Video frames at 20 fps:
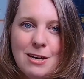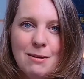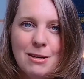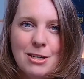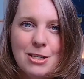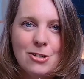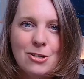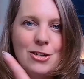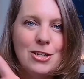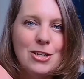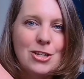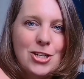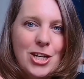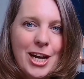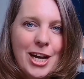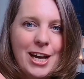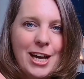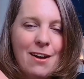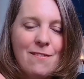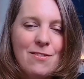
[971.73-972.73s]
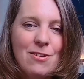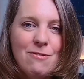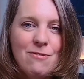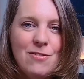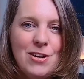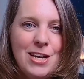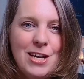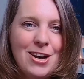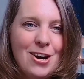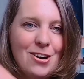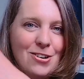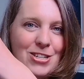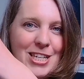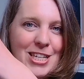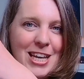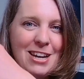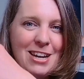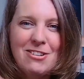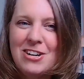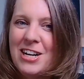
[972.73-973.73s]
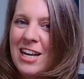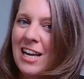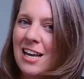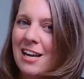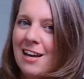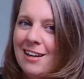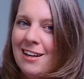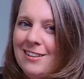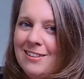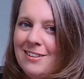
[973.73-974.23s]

Make sure you check out the videos here and here